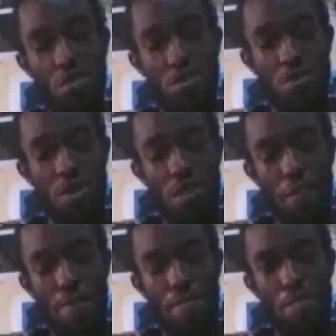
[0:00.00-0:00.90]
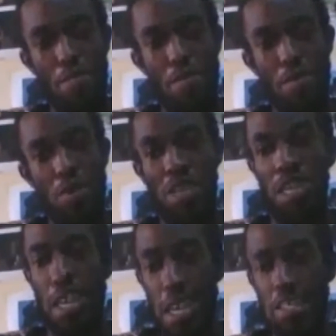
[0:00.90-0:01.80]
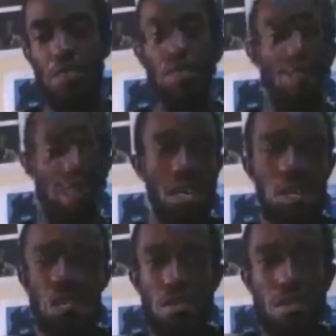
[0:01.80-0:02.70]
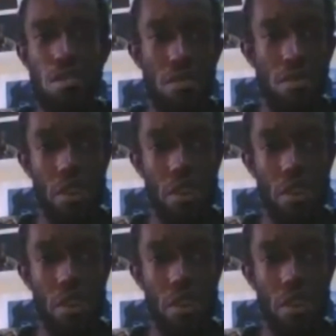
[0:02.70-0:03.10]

to, okay, gain the reputation.